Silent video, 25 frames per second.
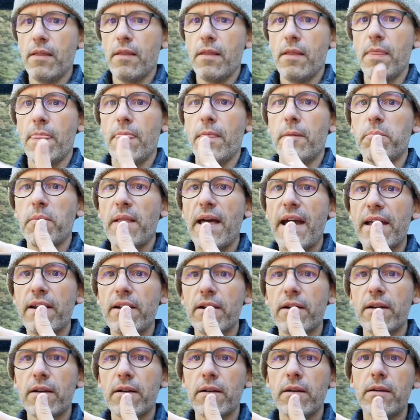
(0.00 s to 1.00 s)
the
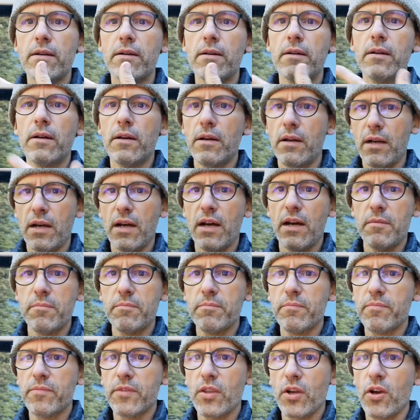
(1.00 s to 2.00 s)
bladder,
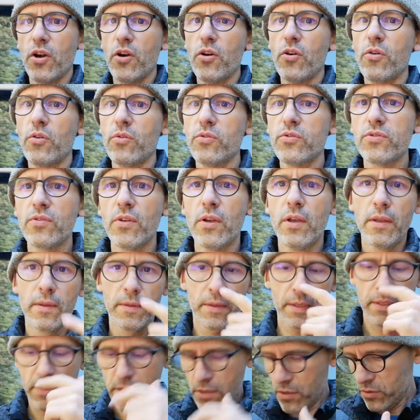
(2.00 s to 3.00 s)
the hose
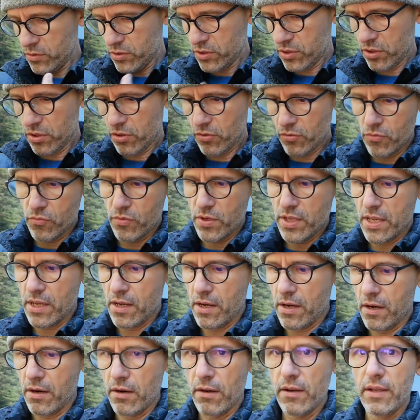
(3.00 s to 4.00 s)
that goes through
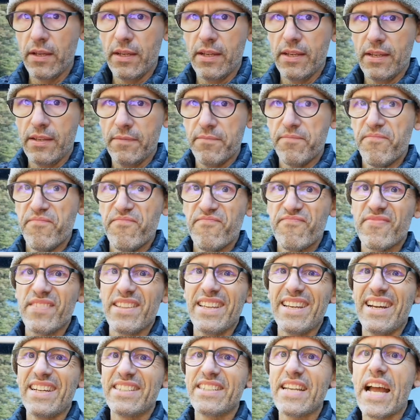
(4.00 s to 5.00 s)
here,
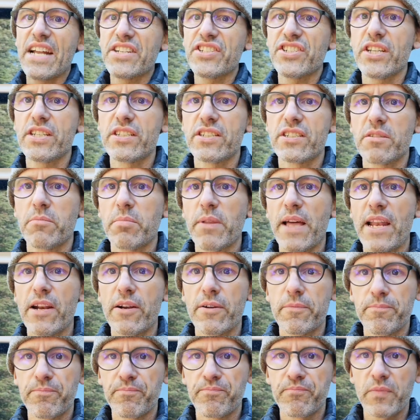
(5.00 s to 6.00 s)
attached into the bladder
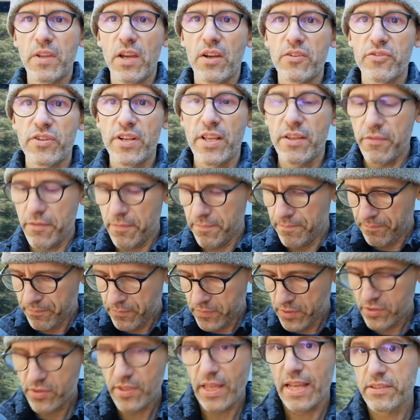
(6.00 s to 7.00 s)
underneath.
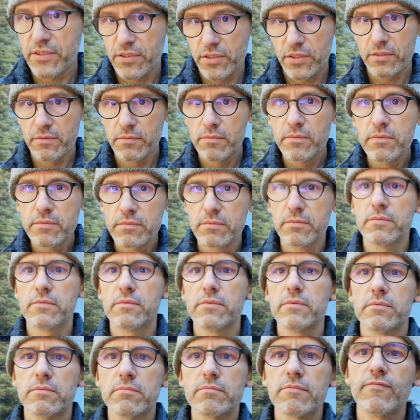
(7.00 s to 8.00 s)
So that's
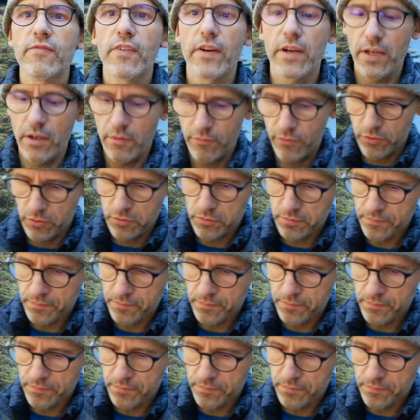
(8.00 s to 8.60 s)
very helpful.